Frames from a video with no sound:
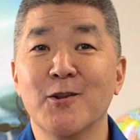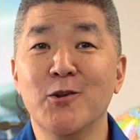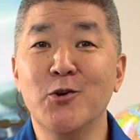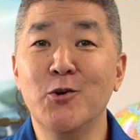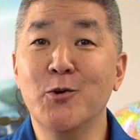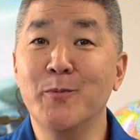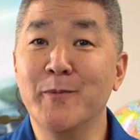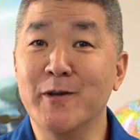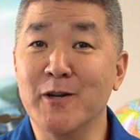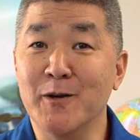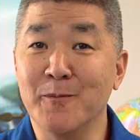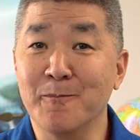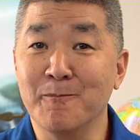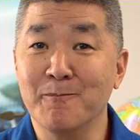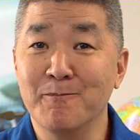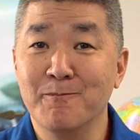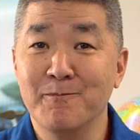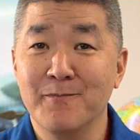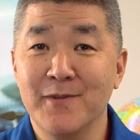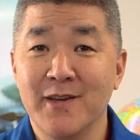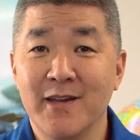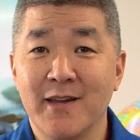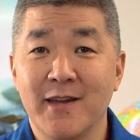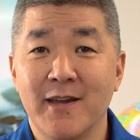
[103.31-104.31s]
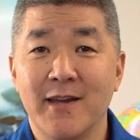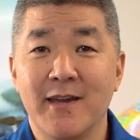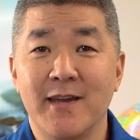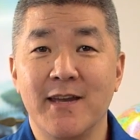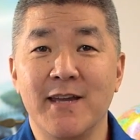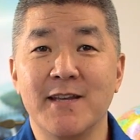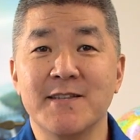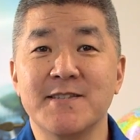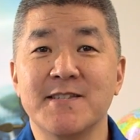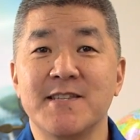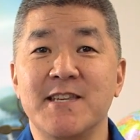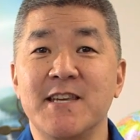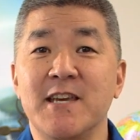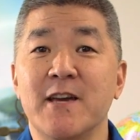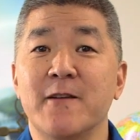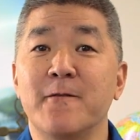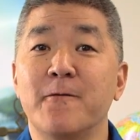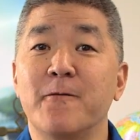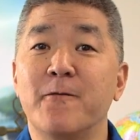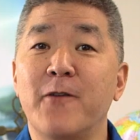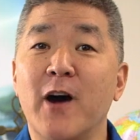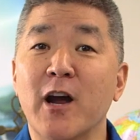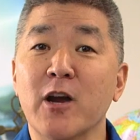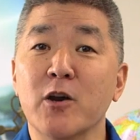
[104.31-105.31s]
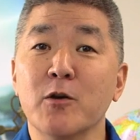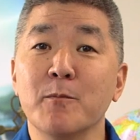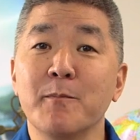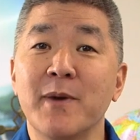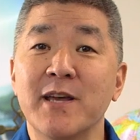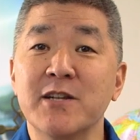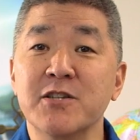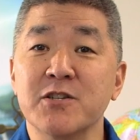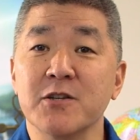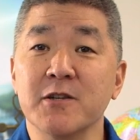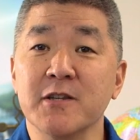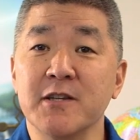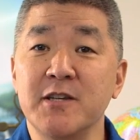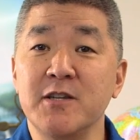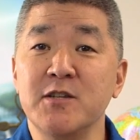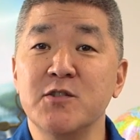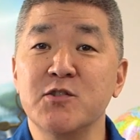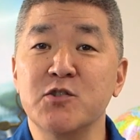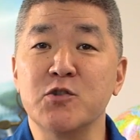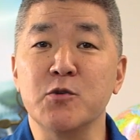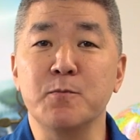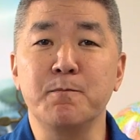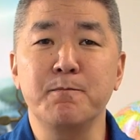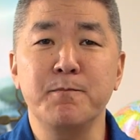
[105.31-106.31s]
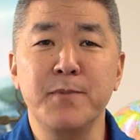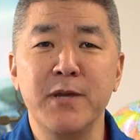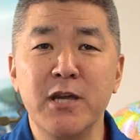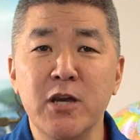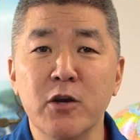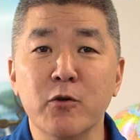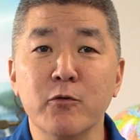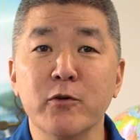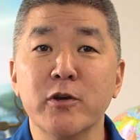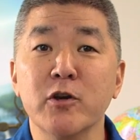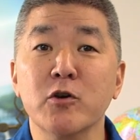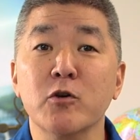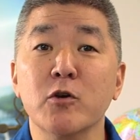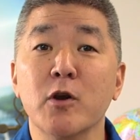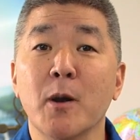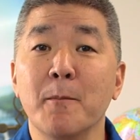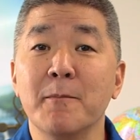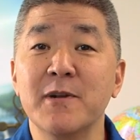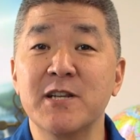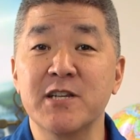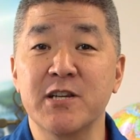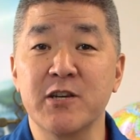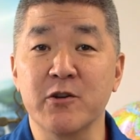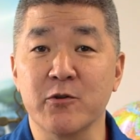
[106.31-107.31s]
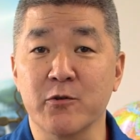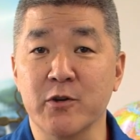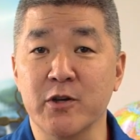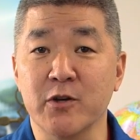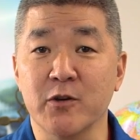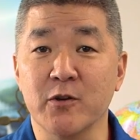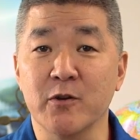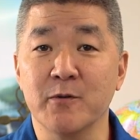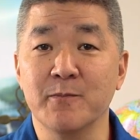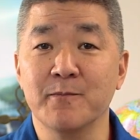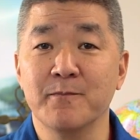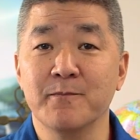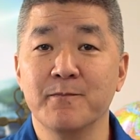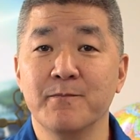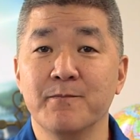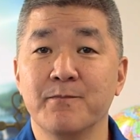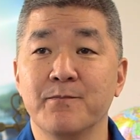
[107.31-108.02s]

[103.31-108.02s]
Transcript: Aluminum. It's the environmentally superior material